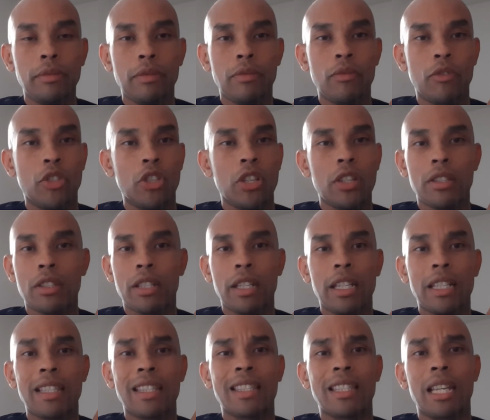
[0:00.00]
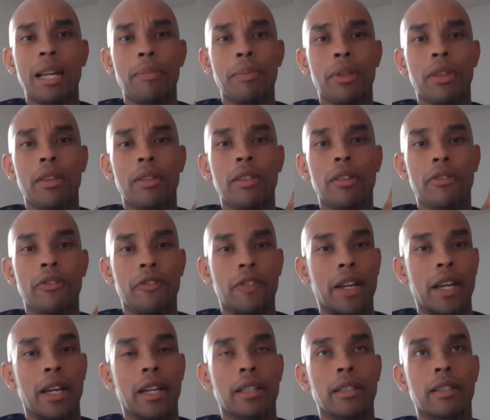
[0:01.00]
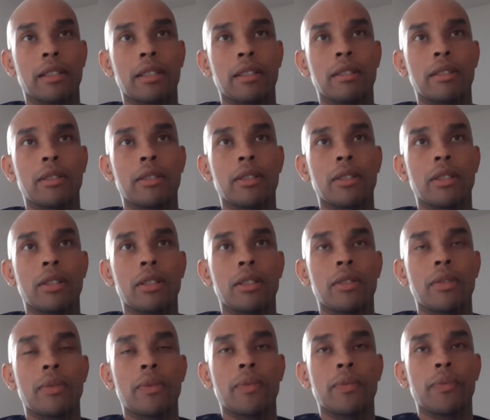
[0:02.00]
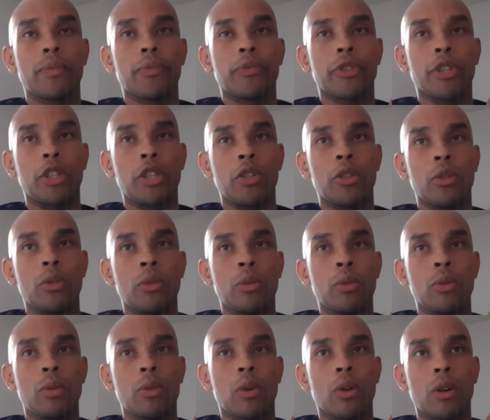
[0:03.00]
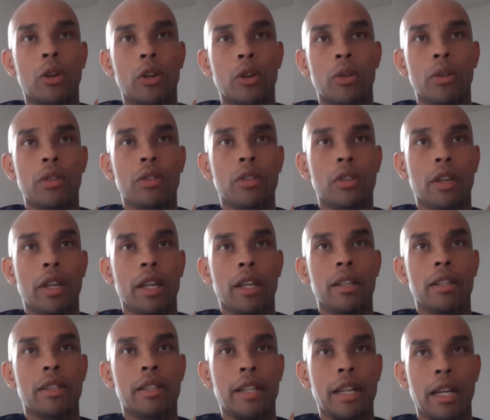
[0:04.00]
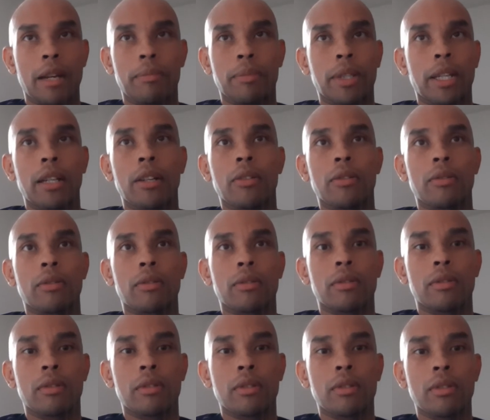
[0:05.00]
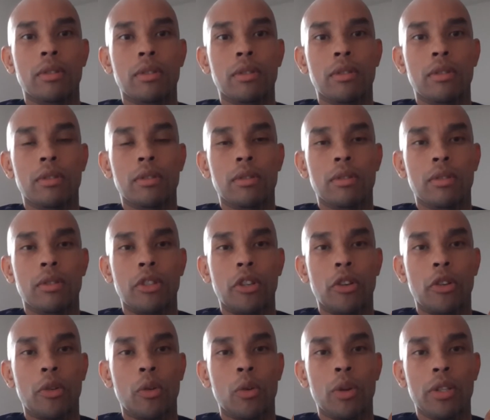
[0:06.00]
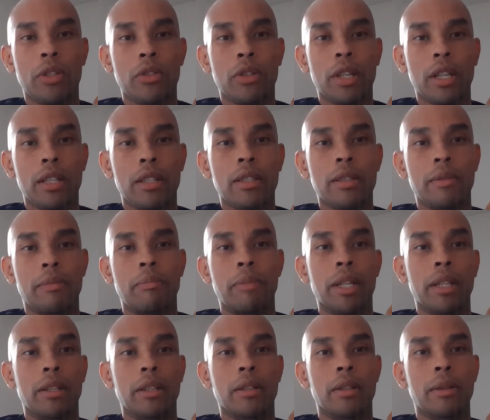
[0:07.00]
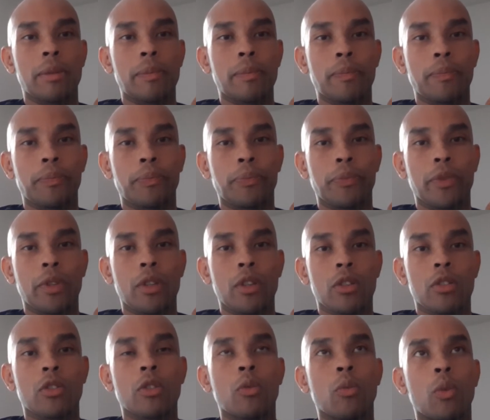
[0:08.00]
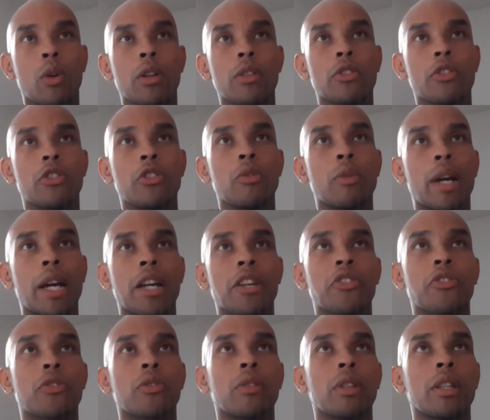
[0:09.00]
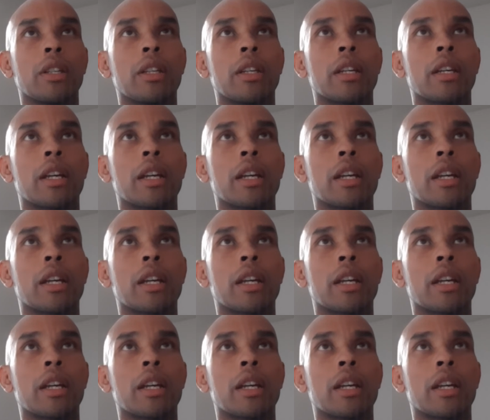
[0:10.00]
just accept the fact you are going to get tapped out. You're going to get submitted. So once you actually